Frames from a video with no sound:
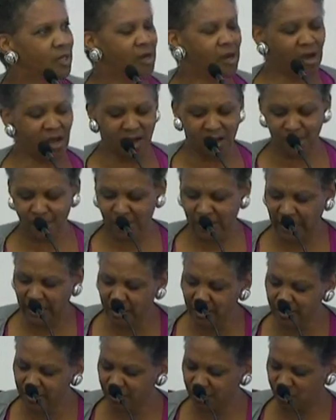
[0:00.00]

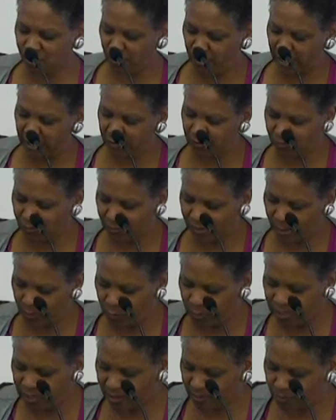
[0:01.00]
in the space so that
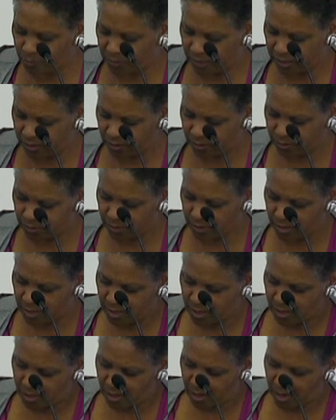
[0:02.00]
we can build
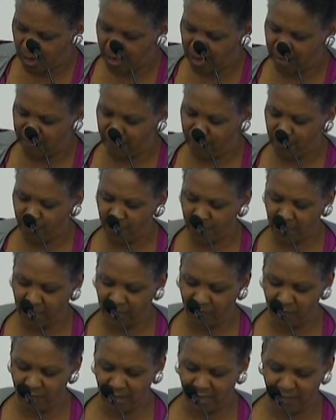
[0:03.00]
and
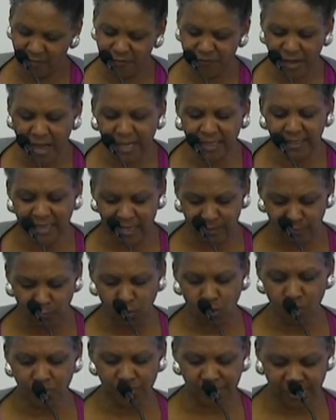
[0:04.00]
find that
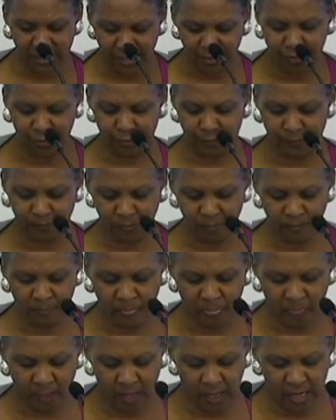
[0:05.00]
moral center?
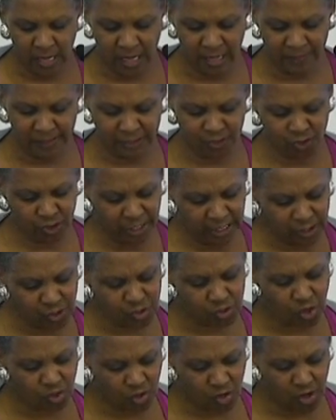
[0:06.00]
That
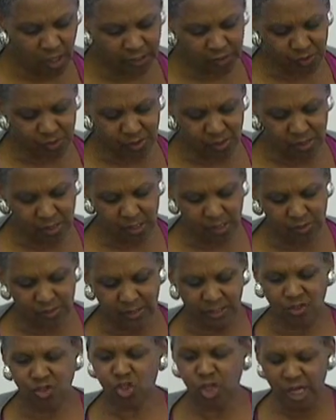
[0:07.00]
changes our consciousness,
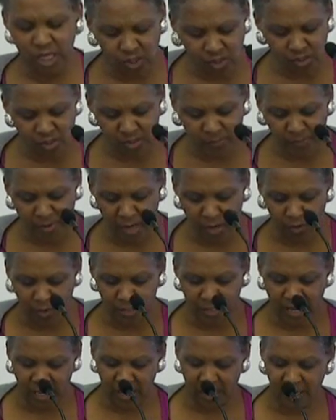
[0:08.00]
that changes the
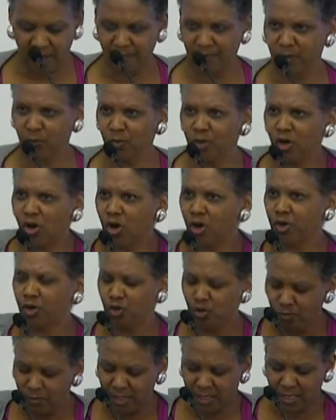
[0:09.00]
paradigm, that we are a
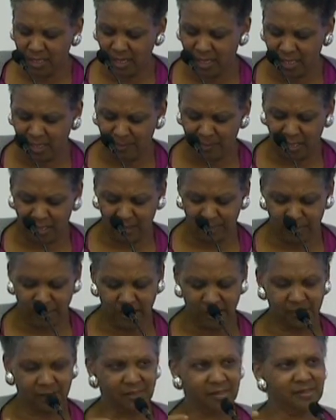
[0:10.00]
human economy, but
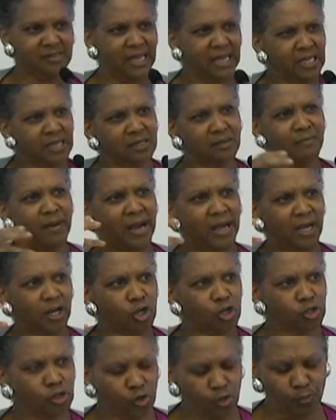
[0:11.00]
it's sustained by a
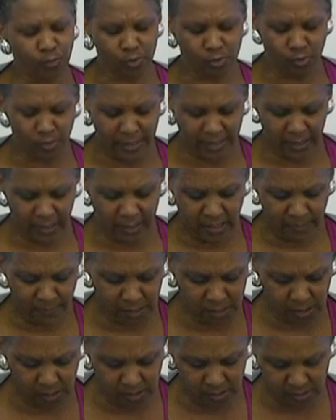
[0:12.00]
global
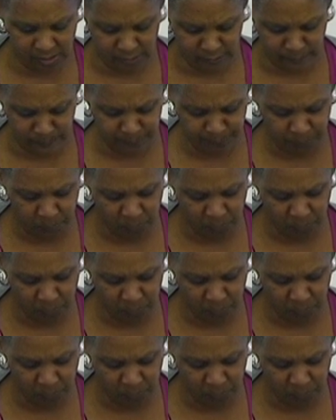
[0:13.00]
economic system.